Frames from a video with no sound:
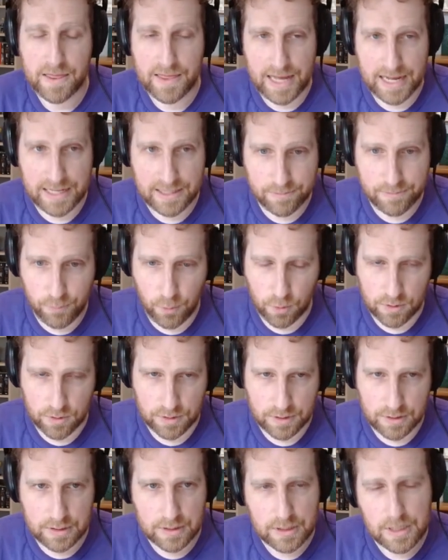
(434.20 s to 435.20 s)
That's
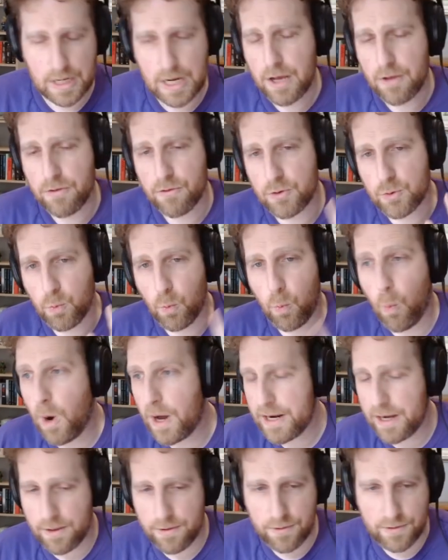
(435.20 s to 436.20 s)
important. There's
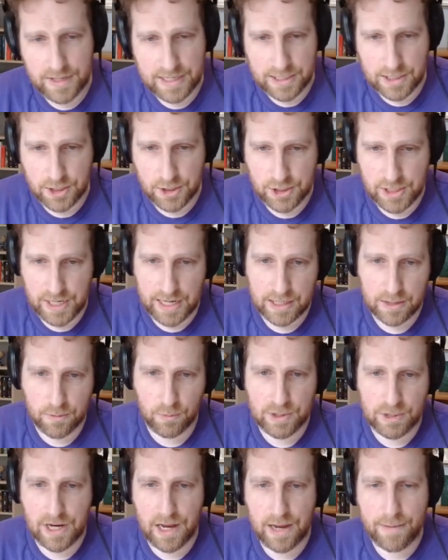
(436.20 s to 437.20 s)
one other thing to check,
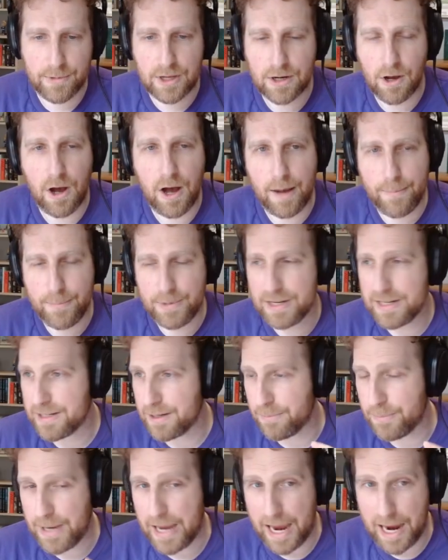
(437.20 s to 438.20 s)
which I'm going to hop
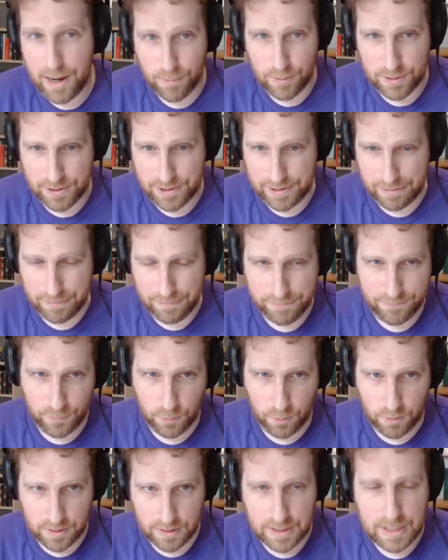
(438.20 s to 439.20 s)
into PowerShell
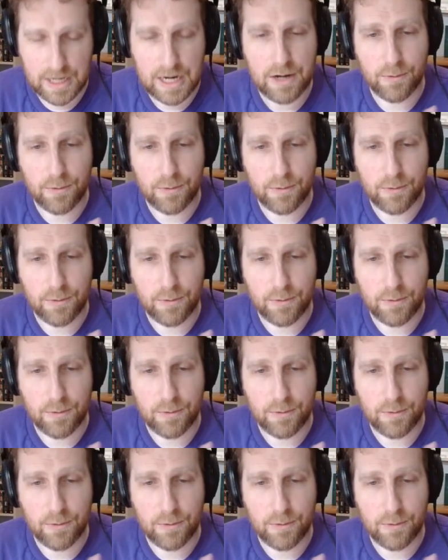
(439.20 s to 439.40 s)
for,